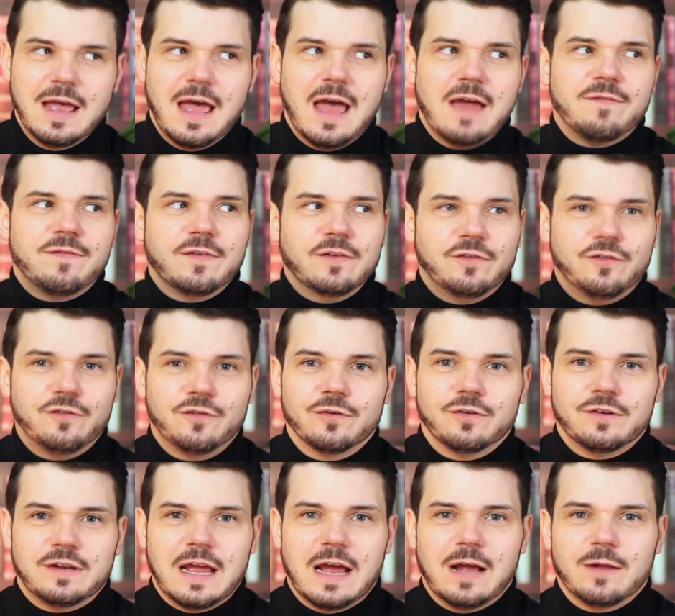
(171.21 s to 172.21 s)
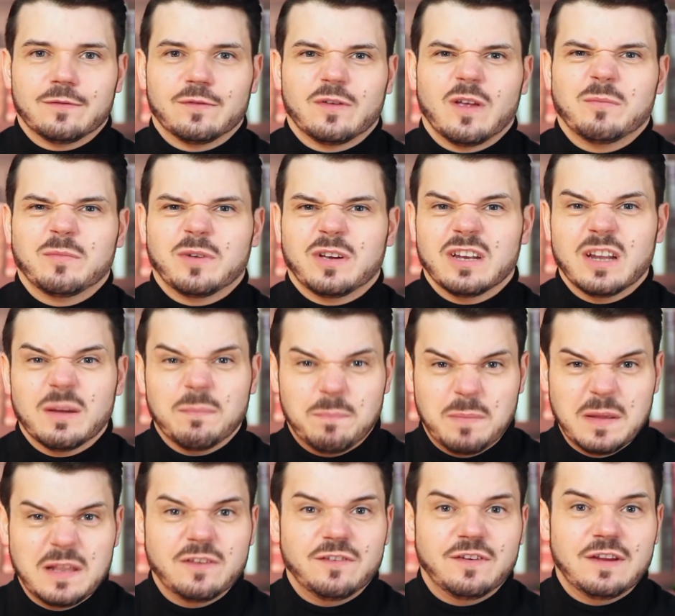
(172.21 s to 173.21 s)
Everything's shut down, so I'm going to
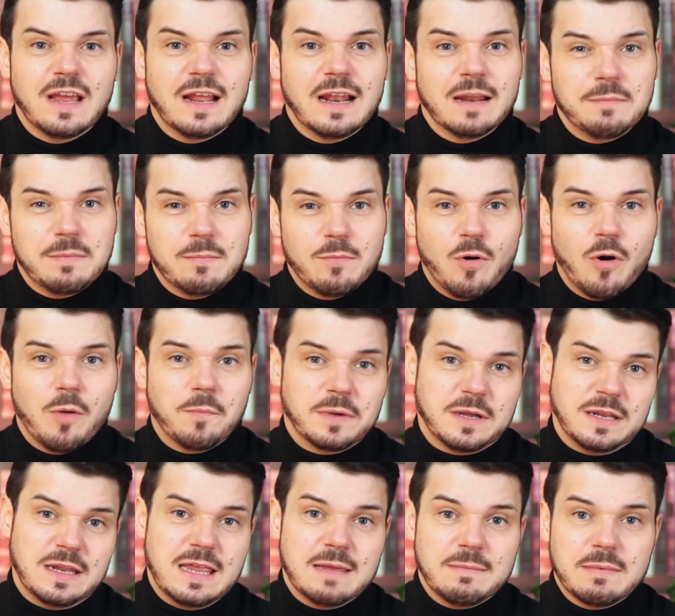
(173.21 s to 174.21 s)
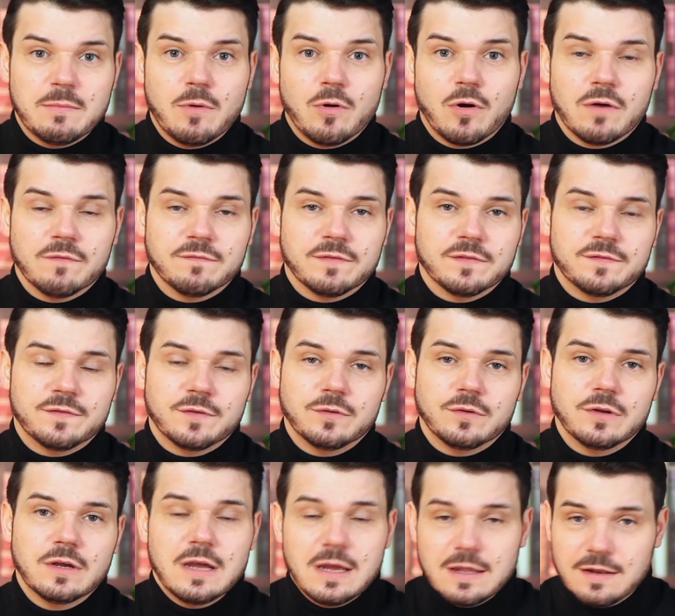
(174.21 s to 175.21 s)
binge eat a little bit more. I'm going to eat a bit more comfort
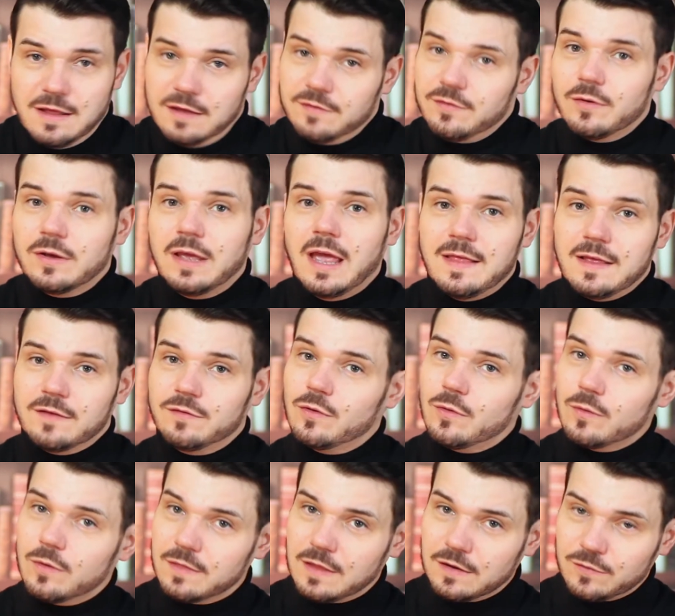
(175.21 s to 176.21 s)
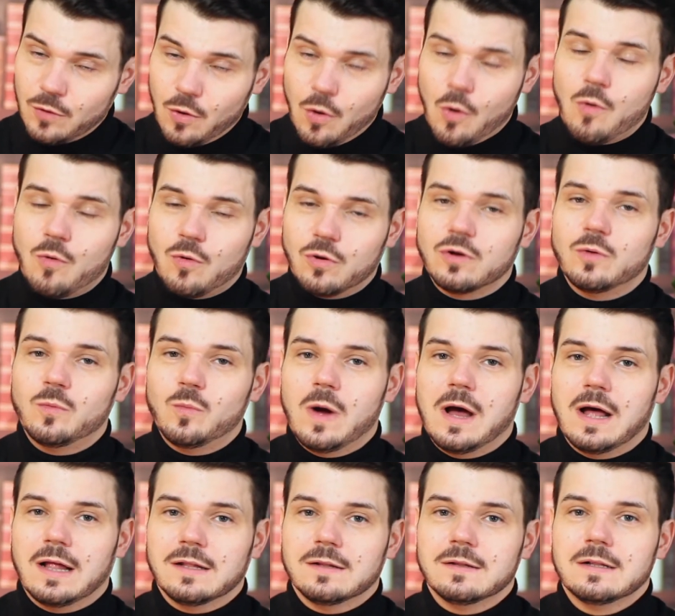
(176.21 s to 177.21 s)
food. That's okay. That's all good and
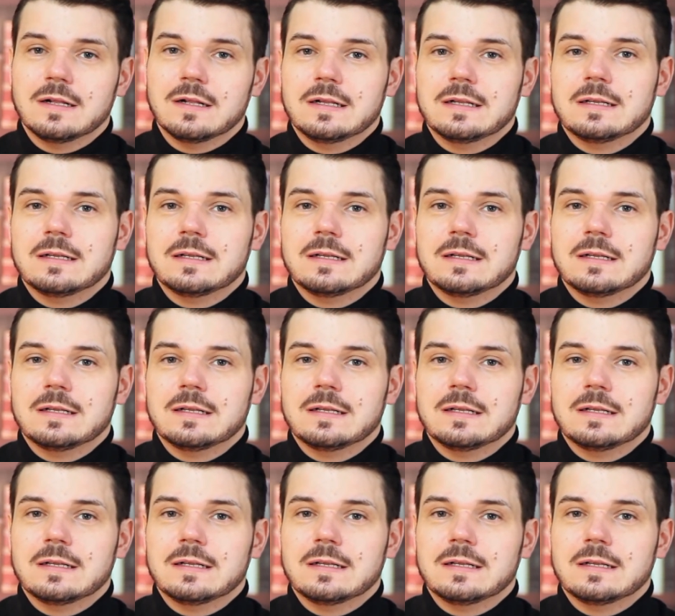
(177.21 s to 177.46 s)
well.